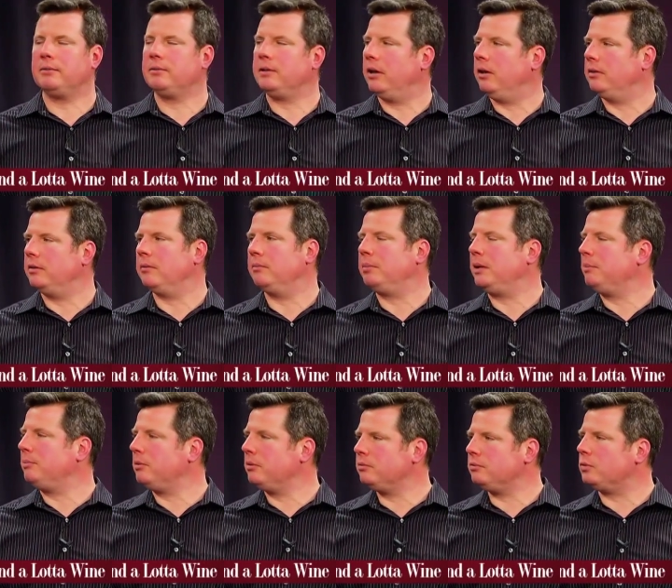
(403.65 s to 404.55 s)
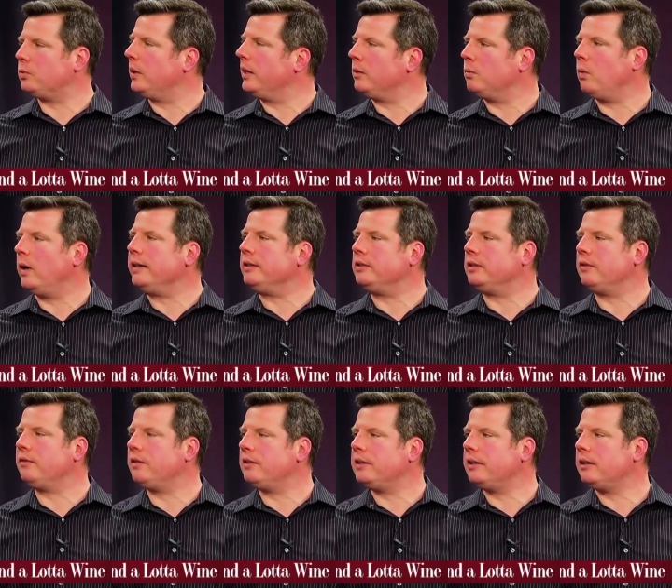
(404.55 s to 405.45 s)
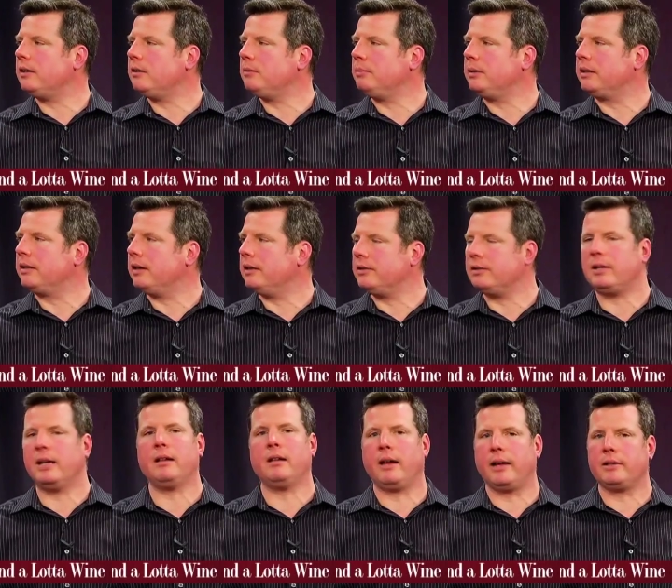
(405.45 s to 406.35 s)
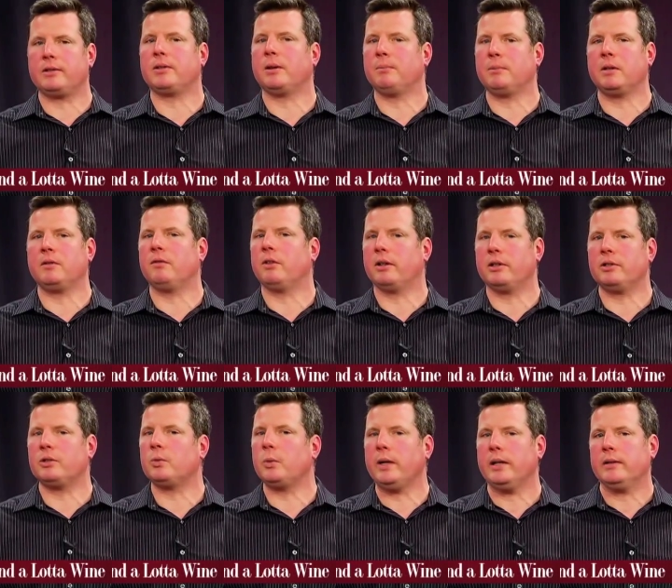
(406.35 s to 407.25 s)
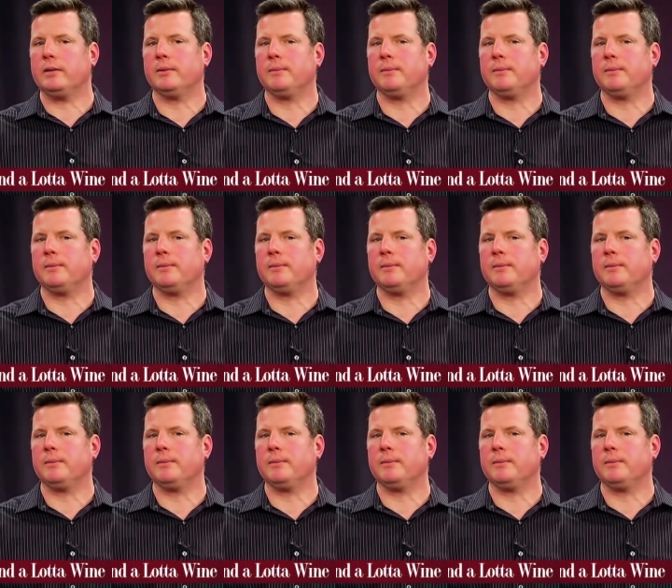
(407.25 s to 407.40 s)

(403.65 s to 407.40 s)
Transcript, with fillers: You know, the people drink white Zinfandel because they like something very sweet.